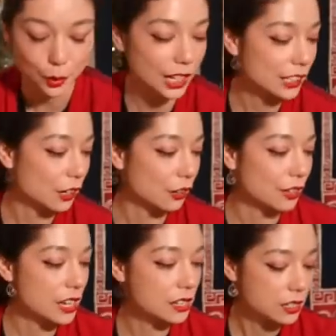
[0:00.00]
When I had
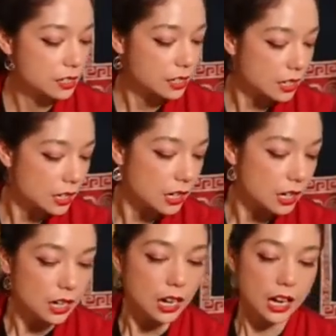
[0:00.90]
COVID,
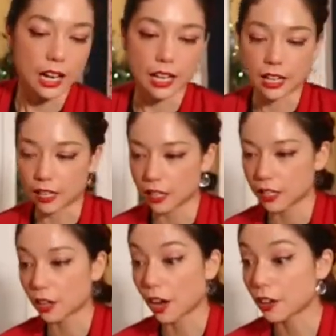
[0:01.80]
I
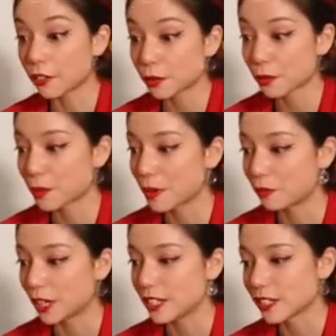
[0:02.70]
got COVID with one of
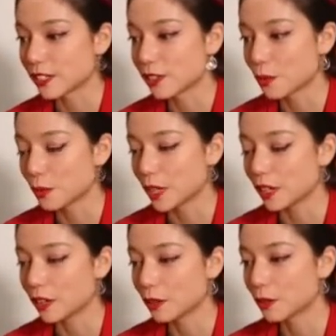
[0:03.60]
my friends, and so
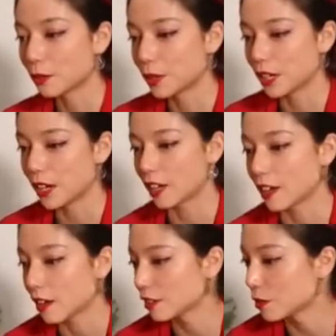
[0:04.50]
we were
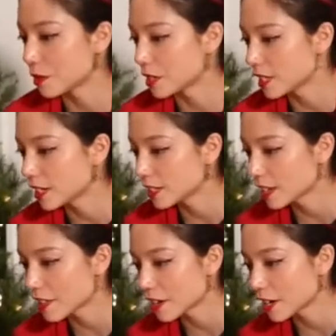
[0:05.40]
hanging out and quarantining
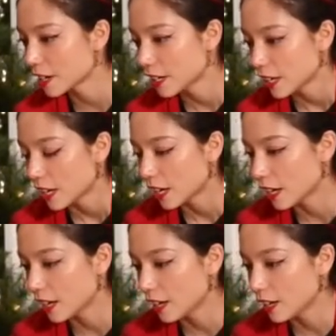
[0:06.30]
together.
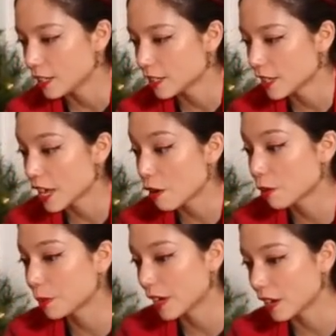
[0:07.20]
And they
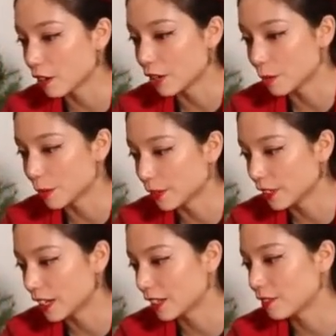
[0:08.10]
were playing
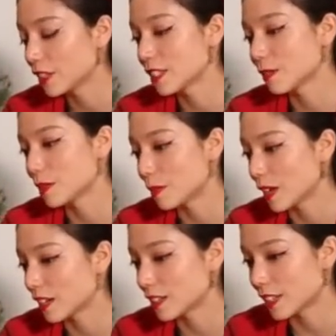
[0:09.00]
Kerbal, and I convinced them to
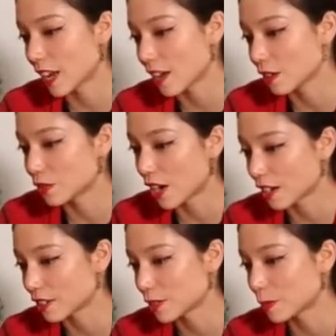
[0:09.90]
make a tail
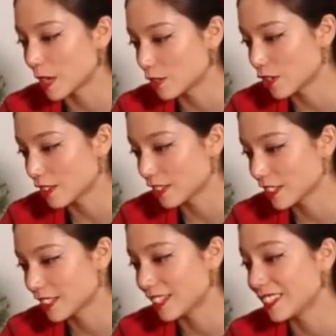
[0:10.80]
dragger space
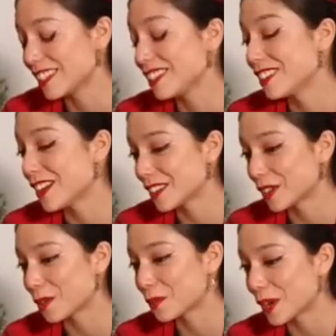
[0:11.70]
shuttle, and it did
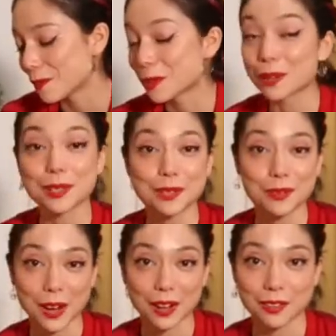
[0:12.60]
not go well, but it was
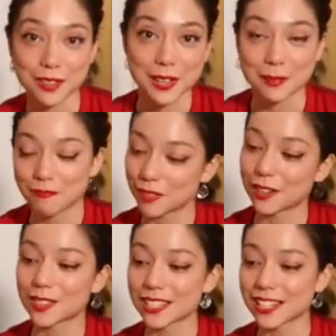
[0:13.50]
very fun.
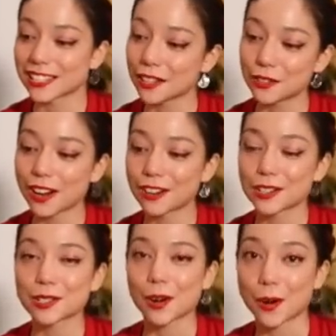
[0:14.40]
And I was like, tail
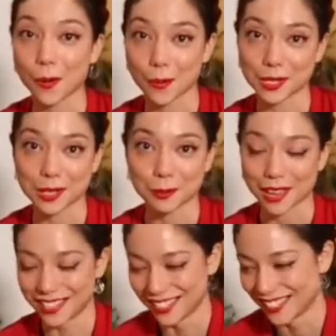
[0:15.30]
draggers are always the
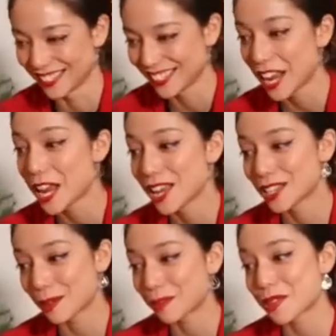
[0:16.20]
best,
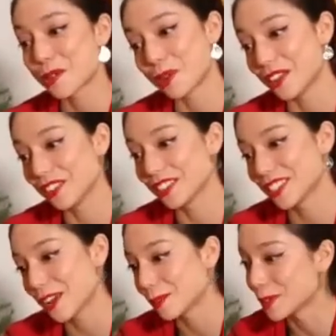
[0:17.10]
except that they're wildly
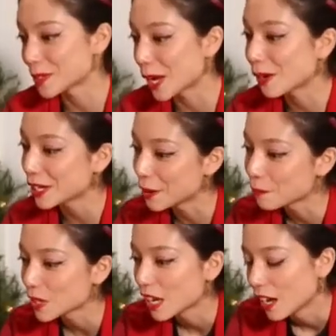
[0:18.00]
unstable. So, you
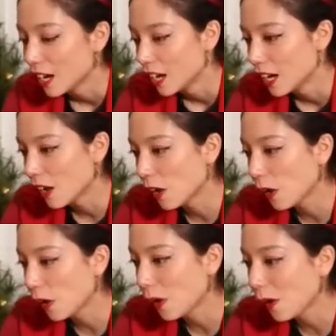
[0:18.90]
know,
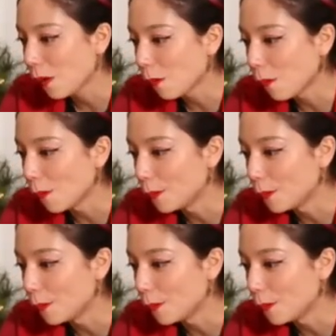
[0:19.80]
I